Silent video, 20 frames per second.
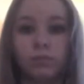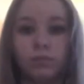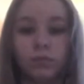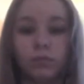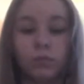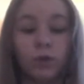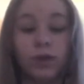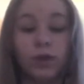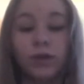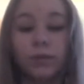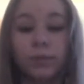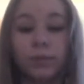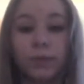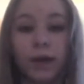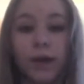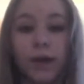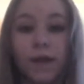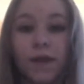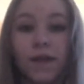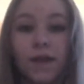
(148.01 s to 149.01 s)
Well,
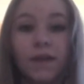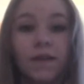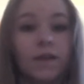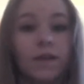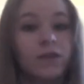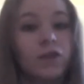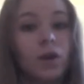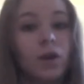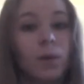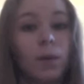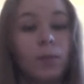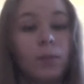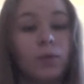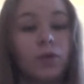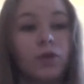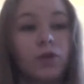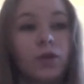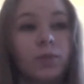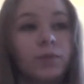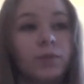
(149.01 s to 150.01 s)
I think that's all my pro
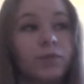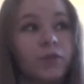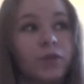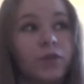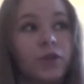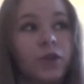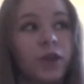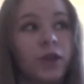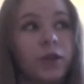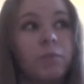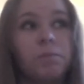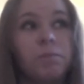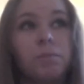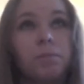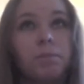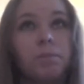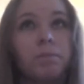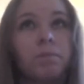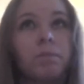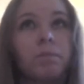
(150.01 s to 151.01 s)
tips for today.
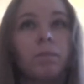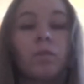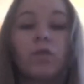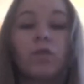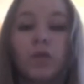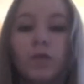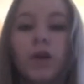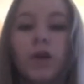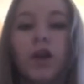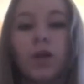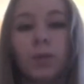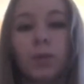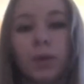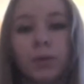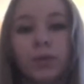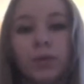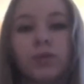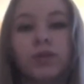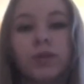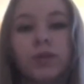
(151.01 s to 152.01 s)
If you follow my
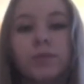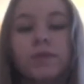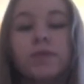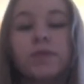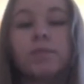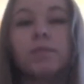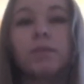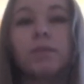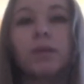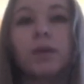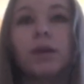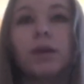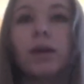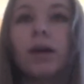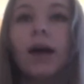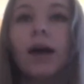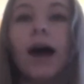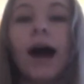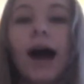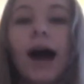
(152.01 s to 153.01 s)
pro tips,
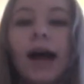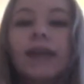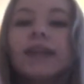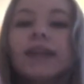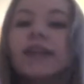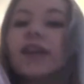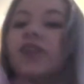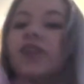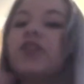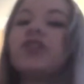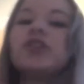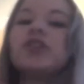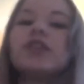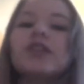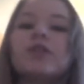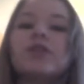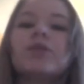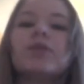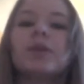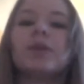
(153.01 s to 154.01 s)
I can guarantee
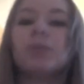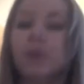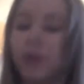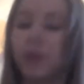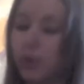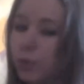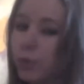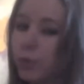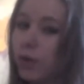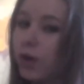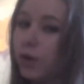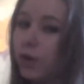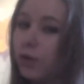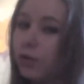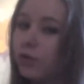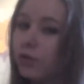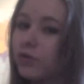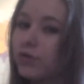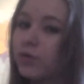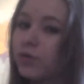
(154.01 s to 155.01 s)
you that you will go
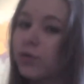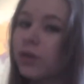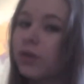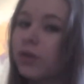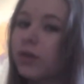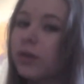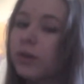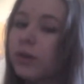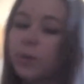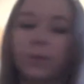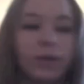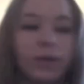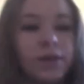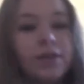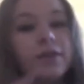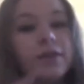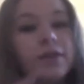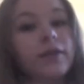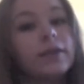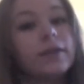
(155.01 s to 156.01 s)
through school with
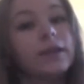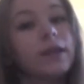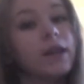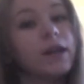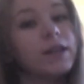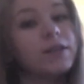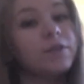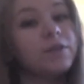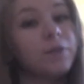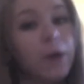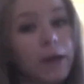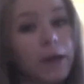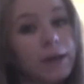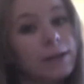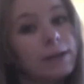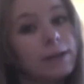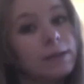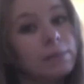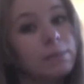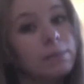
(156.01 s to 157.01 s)
lots of
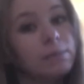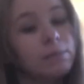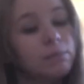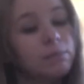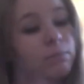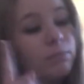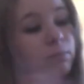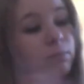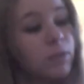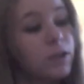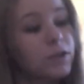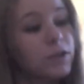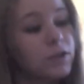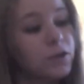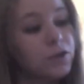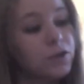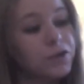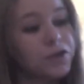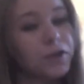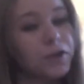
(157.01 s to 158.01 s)
friends, a
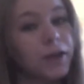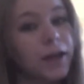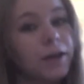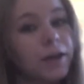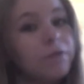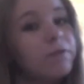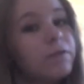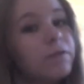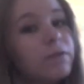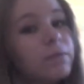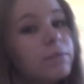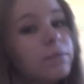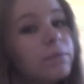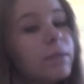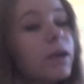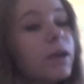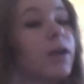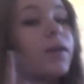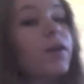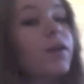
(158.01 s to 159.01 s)
social life,
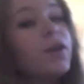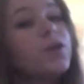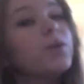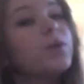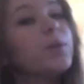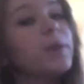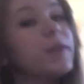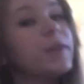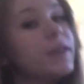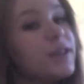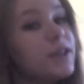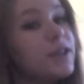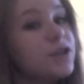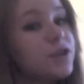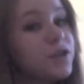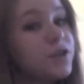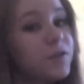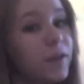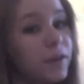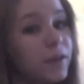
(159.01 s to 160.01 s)
you will be the teacher's
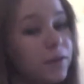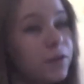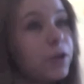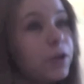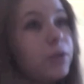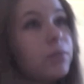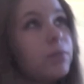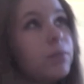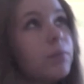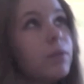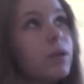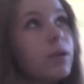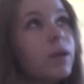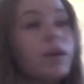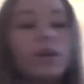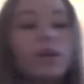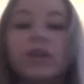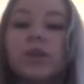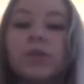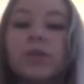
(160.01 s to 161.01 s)
favorite,
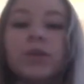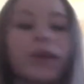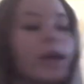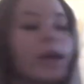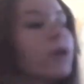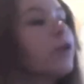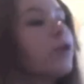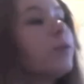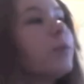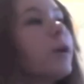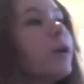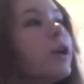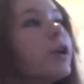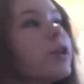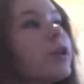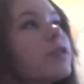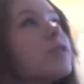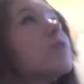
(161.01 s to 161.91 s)
you will get good marks.